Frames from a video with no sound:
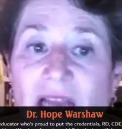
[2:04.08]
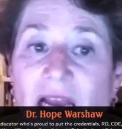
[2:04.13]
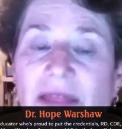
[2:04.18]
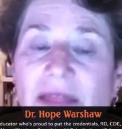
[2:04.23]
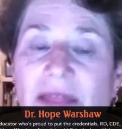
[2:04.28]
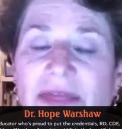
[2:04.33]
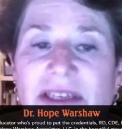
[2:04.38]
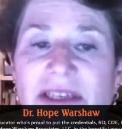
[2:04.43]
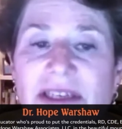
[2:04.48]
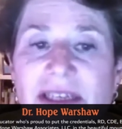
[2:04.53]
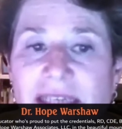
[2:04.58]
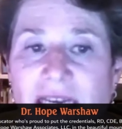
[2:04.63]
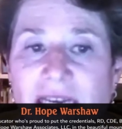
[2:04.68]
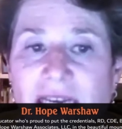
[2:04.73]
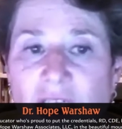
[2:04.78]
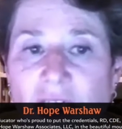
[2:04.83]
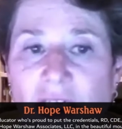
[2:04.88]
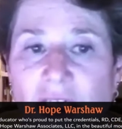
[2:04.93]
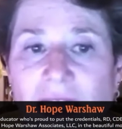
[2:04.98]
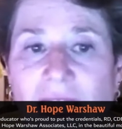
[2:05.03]
This
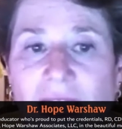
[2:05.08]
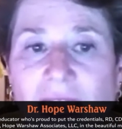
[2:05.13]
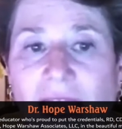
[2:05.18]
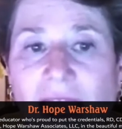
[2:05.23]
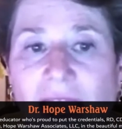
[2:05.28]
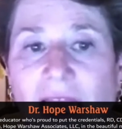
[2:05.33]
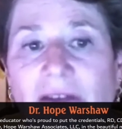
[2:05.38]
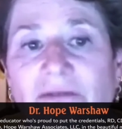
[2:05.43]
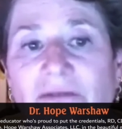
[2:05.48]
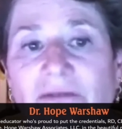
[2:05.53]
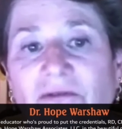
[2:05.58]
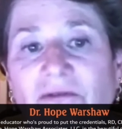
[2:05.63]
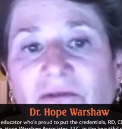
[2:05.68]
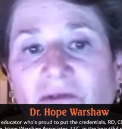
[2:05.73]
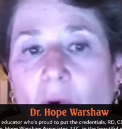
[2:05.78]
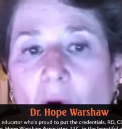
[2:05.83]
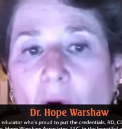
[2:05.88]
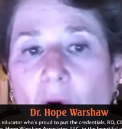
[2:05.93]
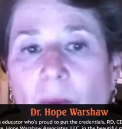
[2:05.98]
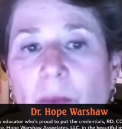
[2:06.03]
session had
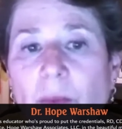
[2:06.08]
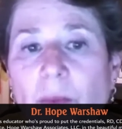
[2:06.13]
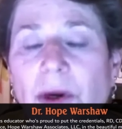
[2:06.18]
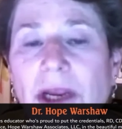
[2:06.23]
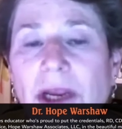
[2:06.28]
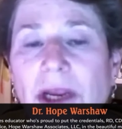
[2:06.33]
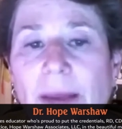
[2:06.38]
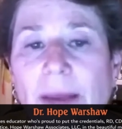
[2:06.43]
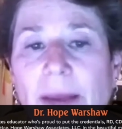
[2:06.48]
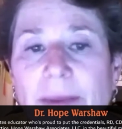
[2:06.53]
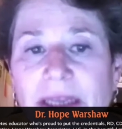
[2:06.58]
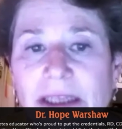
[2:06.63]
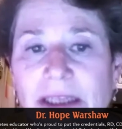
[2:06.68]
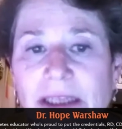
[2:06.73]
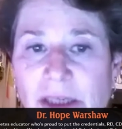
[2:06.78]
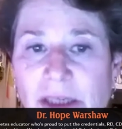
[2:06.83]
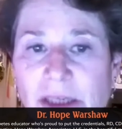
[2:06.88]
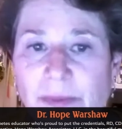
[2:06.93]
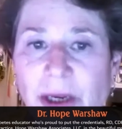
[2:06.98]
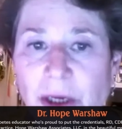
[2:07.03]
4 preeminent
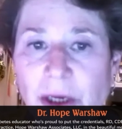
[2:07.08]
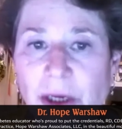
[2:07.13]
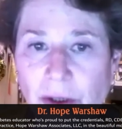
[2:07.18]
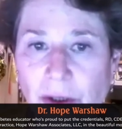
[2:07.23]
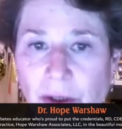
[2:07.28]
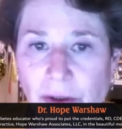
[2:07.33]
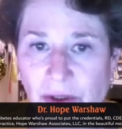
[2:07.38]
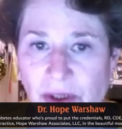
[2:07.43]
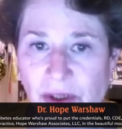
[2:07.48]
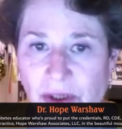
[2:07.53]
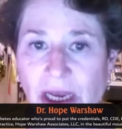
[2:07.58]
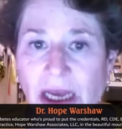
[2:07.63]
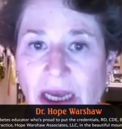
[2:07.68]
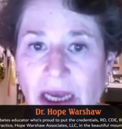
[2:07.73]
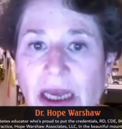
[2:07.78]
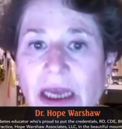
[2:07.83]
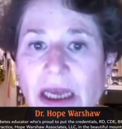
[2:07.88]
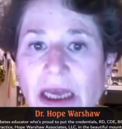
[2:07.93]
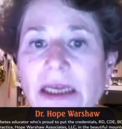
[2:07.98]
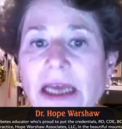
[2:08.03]
speakers
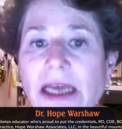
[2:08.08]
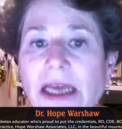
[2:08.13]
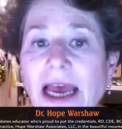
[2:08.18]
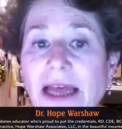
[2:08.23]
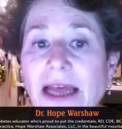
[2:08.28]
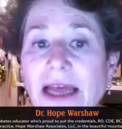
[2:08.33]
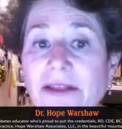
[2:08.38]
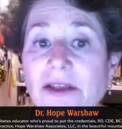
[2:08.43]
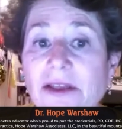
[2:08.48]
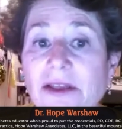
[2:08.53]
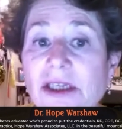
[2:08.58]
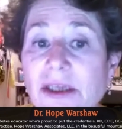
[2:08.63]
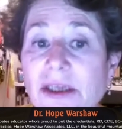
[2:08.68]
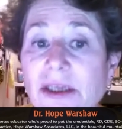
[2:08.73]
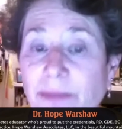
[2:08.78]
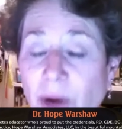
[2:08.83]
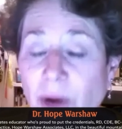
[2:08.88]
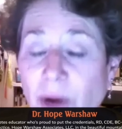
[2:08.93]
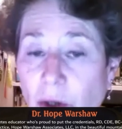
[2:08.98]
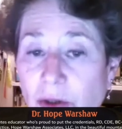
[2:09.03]
at the
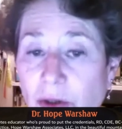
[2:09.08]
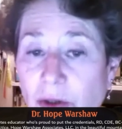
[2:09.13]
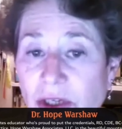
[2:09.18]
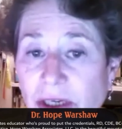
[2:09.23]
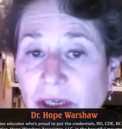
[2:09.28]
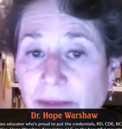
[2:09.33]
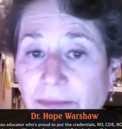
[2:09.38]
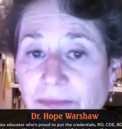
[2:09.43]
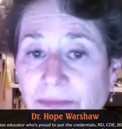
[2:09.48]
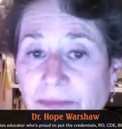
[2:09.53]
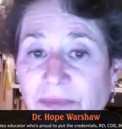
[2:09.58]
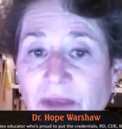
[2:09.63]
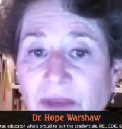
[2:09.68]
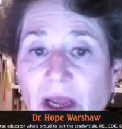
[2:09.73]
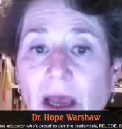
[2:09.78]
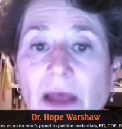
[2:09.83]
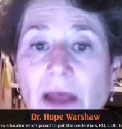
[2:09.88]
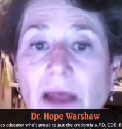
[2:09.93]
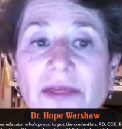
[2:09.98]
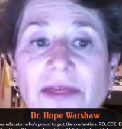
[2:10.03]
symposium.
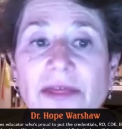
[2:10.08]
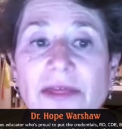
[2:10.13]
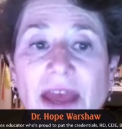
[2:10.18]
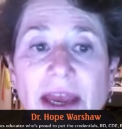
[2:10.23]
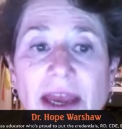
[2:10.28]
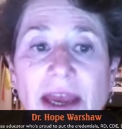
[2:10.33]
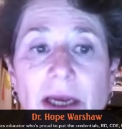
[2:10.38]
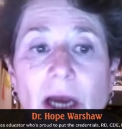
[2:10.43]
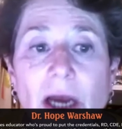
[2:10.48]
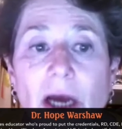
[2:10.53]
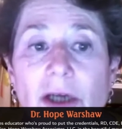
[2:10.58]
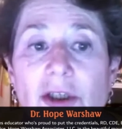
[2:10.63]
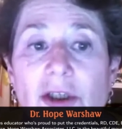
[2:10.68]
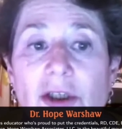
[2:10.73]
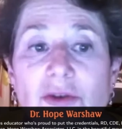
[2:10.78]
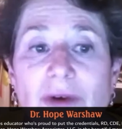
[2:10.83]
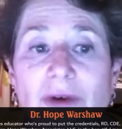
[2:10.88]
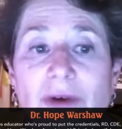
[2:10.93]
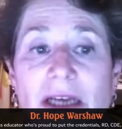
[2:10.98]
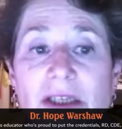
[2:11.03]
They
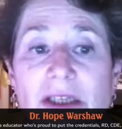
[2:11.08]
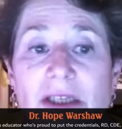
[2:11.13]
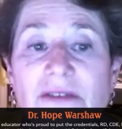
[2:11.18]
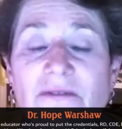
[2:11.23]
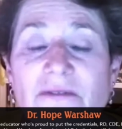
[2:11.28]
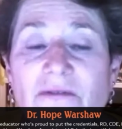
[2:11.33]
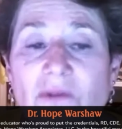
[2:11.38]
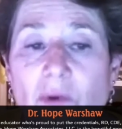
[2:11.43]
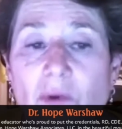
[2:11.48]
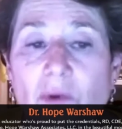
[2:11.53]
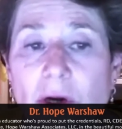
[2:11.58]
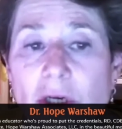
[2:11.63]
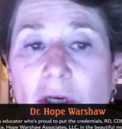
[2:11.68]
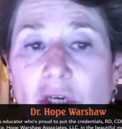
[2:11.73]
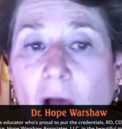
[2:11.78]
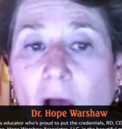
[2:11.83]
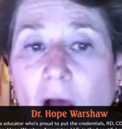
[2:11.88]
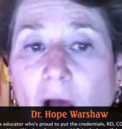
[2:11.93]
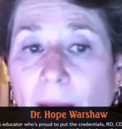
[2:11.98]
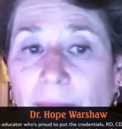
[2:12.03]
addressed 4
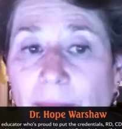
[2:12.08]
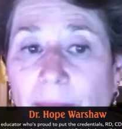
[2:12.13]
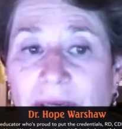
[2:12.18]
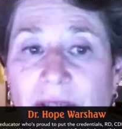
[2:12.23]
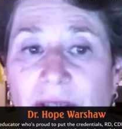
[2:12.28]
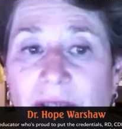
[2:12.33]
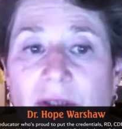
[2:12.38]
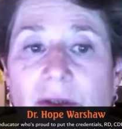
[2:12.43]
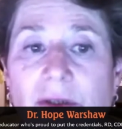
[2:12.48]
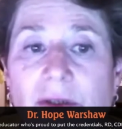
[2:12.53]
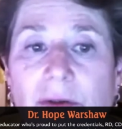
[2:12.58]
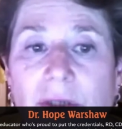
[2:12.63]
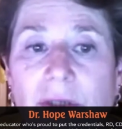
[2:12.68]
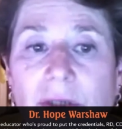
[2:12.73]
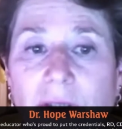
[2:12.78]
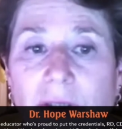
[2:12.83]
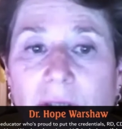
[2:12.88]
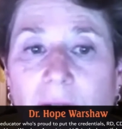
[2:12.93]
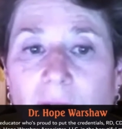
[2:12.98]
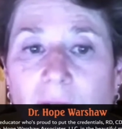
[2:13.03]
topics
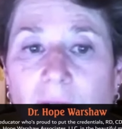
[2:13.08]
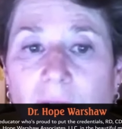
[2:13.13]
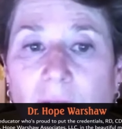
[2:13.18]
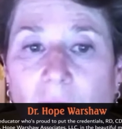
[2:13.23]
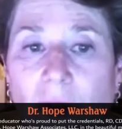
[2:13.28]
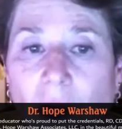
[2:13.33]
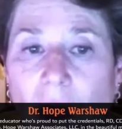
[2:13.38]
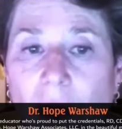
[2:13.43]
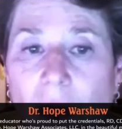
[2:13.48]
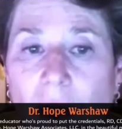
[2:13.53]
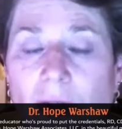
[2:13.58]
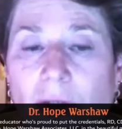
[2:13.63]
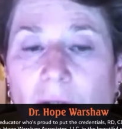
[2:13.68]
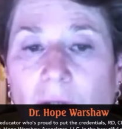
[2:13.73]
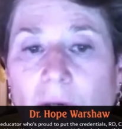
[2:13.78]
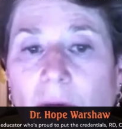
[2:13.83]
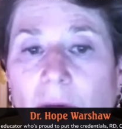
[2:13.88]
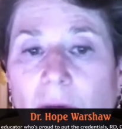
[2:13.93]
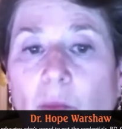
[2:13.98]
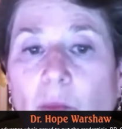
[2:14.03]
critical to
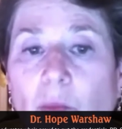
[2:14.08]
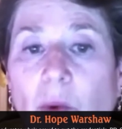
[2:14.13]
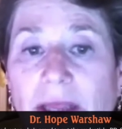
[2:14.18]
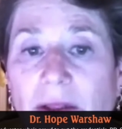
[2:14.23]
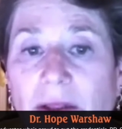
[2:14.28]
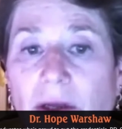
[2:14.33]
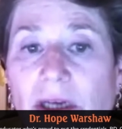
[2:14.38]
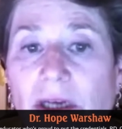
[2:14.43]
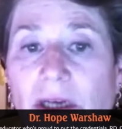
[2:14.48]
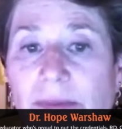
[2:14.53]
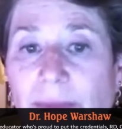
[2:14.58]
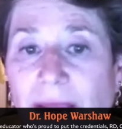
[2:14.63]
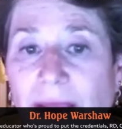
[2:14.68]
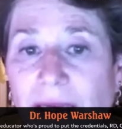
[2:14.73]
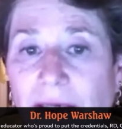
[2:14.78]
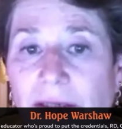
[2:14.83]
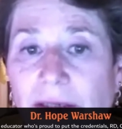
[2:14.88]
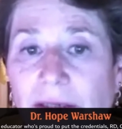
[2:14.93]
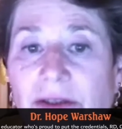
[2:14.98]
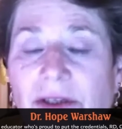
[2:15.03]
long-term weight loss
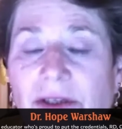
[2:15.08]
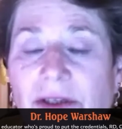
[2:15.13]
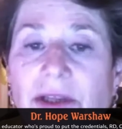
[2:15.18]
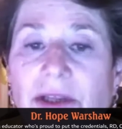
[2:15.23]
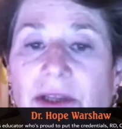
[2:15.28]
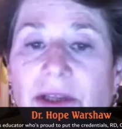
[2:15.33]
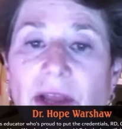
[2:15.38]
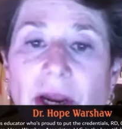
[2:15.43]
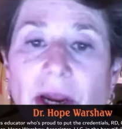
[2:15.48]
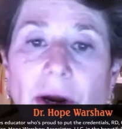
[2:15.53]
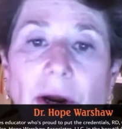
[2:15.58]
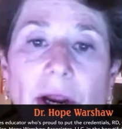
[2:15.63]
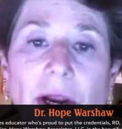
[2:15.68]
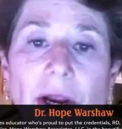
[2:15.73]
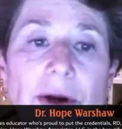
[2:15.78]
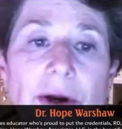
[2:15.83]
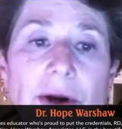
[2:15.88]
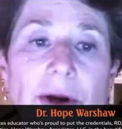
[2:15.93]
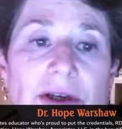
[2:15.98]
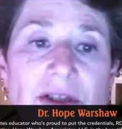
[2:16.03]
maintenance in their
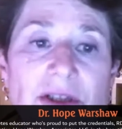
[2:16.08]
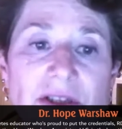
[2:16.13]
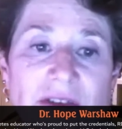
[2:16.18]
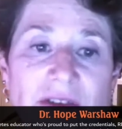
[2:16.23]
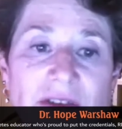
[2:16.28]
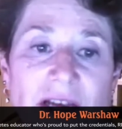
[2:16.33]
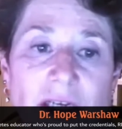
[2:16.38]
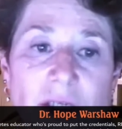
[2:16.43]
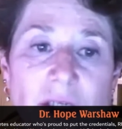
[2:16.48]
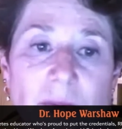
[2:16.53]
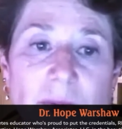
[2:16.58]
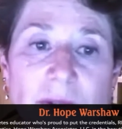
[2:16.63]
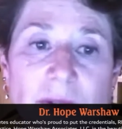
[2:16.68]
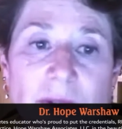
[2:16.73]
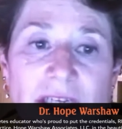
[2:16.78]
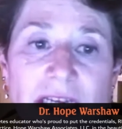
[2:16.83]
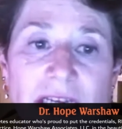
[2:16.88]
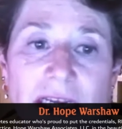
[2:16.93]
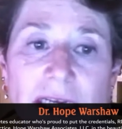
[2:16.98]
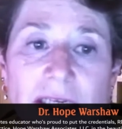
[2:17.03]
areas of
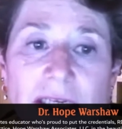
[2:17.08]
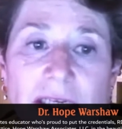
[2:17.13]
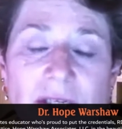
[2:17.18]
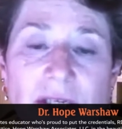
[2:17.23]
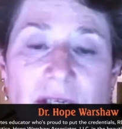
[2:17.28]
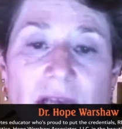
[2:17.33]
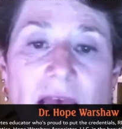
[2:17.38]
expertise,